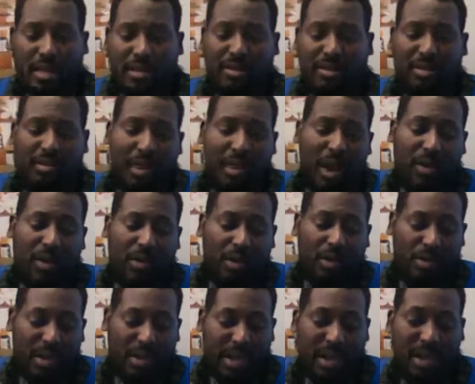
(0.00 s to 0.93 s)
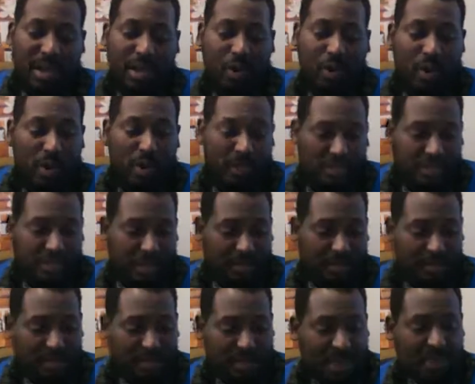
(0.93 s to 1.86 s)
Tomorrow we're going to go into
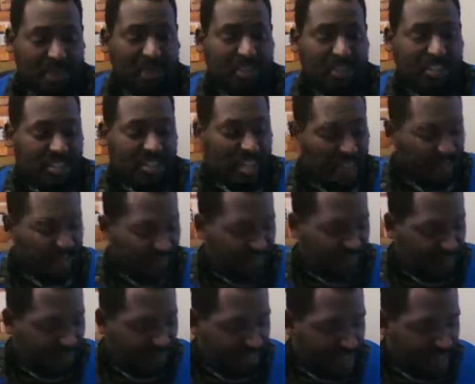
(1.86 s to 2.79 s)
bigger stuff.